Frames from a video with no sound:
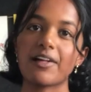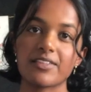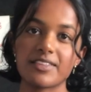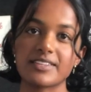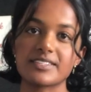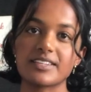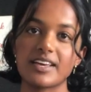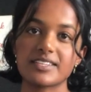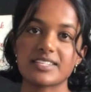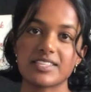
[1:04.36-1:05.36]
other than
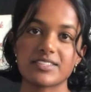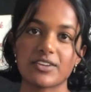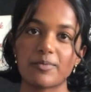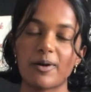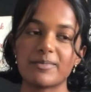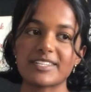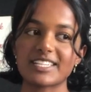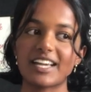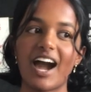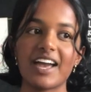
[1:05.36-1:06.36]
a stethoscope
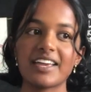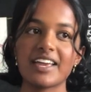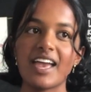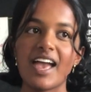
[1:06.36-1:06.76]
obviously, I